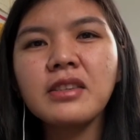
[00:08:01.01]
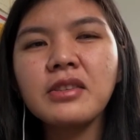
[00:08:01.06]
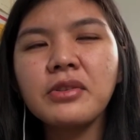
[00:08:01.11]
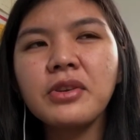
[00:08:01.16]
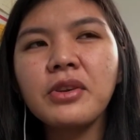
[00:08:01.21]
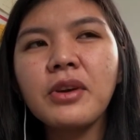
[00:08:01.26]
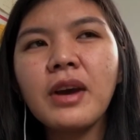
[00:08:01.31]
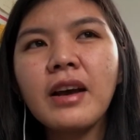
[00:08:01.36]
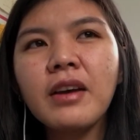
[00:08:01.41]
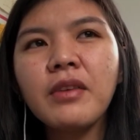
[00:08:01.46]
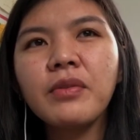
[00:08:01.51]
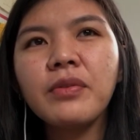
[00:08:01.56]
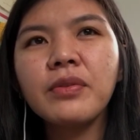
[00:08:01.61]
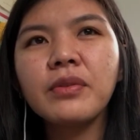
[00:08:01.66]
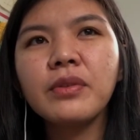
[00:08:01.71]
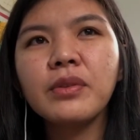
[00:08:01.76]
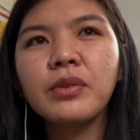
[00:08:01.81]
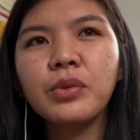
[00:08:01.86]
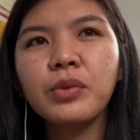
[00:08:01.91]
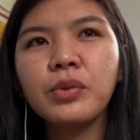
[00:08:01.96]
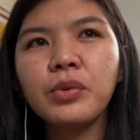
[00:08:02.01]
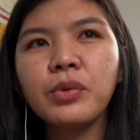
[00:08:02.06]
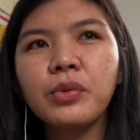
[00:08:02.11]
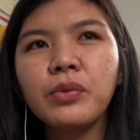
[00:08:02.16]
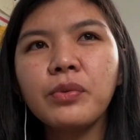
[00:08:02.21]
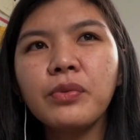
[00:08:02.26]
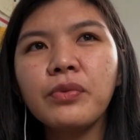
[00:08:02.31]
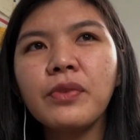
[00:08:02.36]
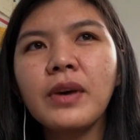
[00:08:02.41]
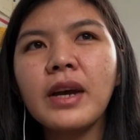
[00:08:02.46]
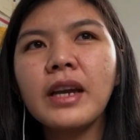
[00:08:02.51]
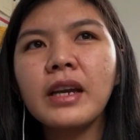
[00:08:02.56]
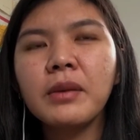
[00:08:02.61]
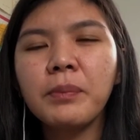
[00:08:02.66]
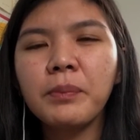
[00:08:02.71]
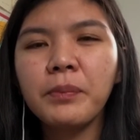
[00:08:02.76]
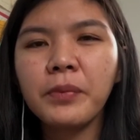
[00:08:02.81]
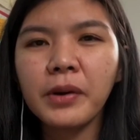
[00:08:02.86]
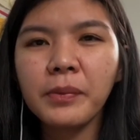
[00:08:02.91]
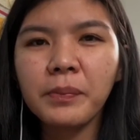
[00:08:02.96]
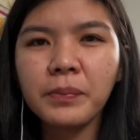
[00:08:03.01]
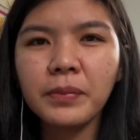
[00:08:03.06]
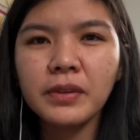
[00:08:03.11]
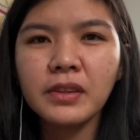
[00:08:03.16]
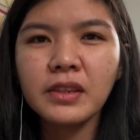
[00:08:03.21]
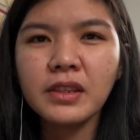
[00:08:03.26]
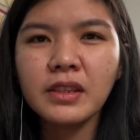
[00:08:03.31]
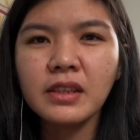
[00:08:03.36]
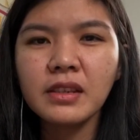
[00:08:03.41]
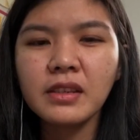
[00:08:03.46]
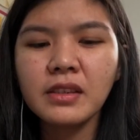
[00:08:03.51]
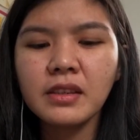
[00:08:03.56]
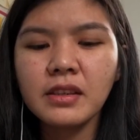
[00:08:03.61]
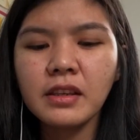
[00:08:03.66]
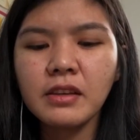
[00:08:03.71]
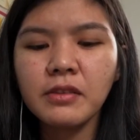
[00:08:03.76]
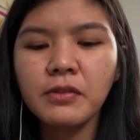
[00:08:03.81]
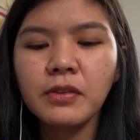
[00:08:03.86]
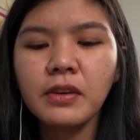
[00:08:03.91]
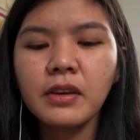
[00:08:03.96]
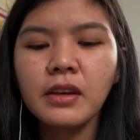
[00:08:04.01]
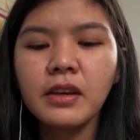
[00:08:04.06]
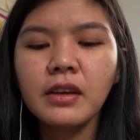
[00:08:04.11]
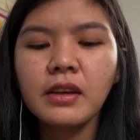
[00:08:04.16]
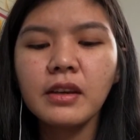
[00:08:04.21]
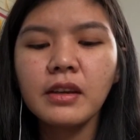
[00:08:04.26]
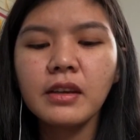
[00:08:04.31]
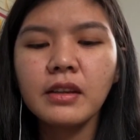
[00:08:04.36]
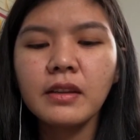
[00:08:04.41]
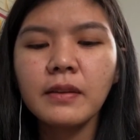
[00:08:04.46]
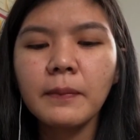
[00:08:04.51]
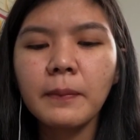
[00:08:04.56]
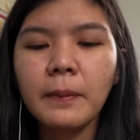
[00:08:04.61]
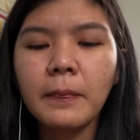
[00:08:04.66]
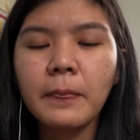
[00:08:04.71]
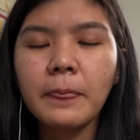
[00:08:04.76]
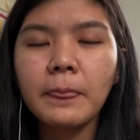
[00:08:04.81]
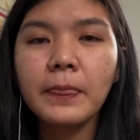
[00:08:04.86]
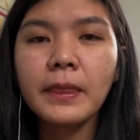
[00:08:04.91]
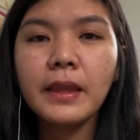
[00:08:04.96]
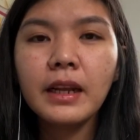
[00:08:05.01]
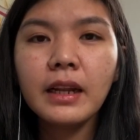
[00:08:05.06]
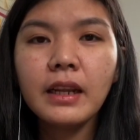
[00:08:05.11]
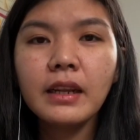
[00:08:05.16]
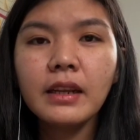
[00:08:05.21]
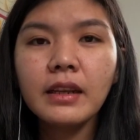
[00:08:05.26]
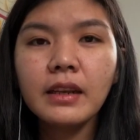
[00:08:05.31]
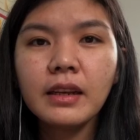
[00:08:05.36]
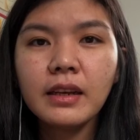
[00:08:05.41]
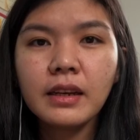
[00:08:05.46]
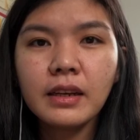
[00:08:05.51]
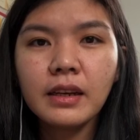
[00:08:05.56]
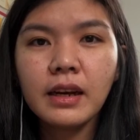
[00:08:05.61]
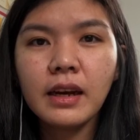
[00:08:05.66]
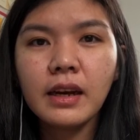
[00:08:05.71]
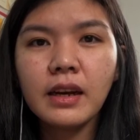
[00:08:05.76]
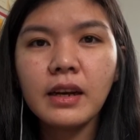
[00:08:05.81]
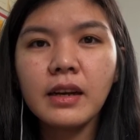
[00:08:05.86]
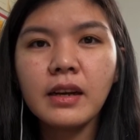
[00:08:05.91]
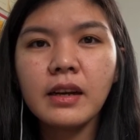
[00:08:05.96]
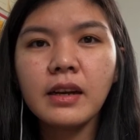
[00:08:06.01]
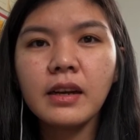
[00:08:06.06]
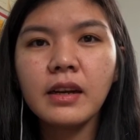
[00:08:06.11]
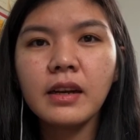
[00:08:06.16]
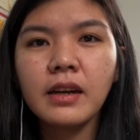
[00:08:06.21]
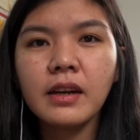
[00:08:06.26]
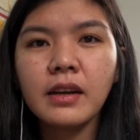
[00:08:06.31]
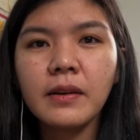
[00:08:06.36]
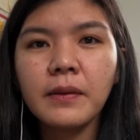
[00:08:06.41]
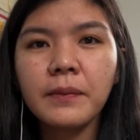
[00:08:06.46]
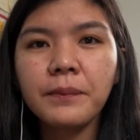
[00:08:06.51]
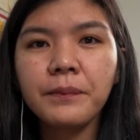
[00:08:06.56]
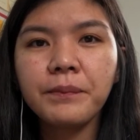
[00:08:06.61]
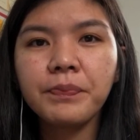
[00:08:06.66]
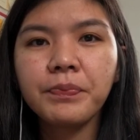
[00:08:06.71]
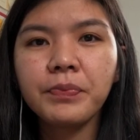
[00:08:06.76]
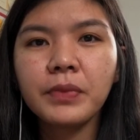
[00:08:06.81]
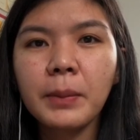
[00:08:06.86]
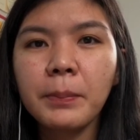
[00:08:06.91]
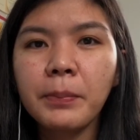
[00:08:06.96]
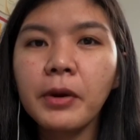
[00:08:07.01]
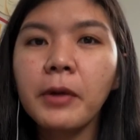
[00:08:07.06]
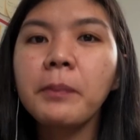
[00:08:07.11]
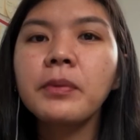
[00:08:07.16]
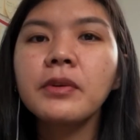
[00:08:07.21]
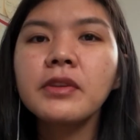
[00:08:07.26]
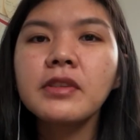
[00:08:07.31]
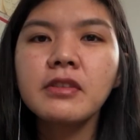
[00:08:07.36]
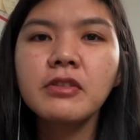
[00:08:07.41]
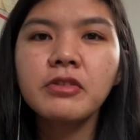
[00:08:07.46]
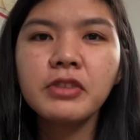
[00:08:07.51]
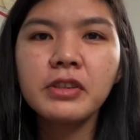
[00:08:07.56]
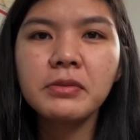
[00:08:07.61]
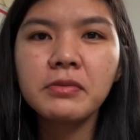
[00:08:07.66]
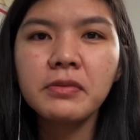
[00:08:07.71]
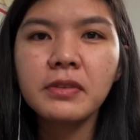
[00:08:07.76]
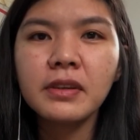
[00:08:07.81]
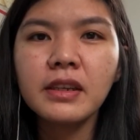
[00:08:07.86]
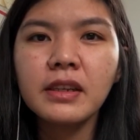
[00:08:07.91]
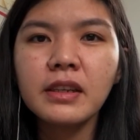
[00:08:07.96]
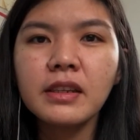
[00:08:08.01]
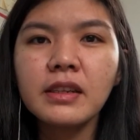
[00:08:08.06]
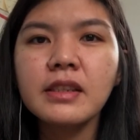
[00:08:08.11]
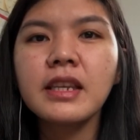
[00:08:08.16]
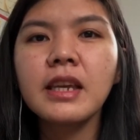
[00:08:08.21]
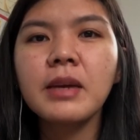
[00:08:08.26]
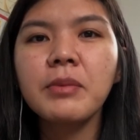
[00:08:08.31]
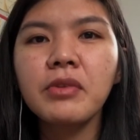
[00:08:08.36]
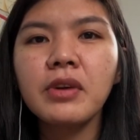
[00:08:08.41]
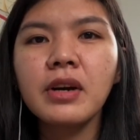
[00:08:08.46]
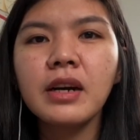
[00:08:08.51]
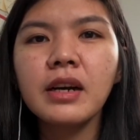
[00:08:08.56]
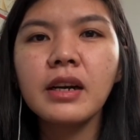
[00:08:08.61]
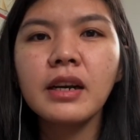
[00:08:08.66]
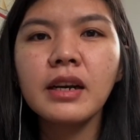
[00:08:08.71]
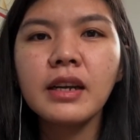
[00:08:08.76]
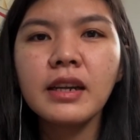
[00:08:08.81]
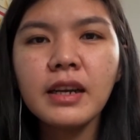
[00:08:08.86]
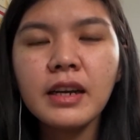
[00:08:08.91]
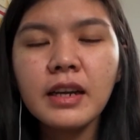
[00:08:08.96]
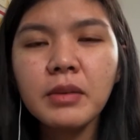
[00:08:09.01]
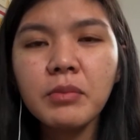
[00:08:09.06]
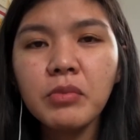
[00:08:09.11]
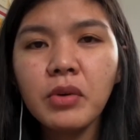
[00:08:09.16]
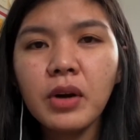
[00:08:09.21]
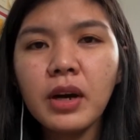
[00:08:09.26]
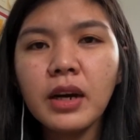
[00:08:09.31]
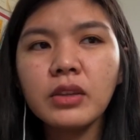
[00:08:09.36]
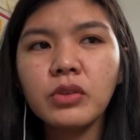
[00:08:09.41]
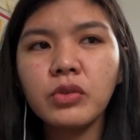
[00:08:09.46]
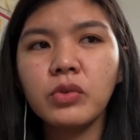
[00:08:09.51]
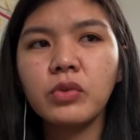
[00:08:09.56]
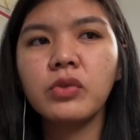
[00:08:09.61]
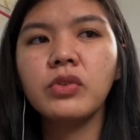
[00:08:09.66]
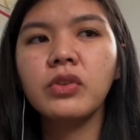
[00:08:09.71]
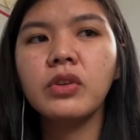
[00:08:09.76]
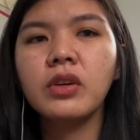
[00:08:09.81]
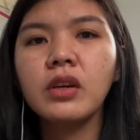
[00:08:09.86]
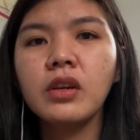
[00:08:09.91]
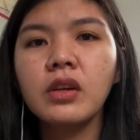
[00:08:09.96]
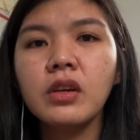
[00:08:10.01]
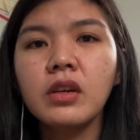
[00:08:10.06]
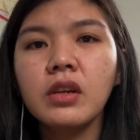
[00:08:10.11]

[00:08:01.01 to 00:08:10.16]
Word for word: So you have to find purpose, because if dili ka purpose driven sa imuhang ganahan buhaton,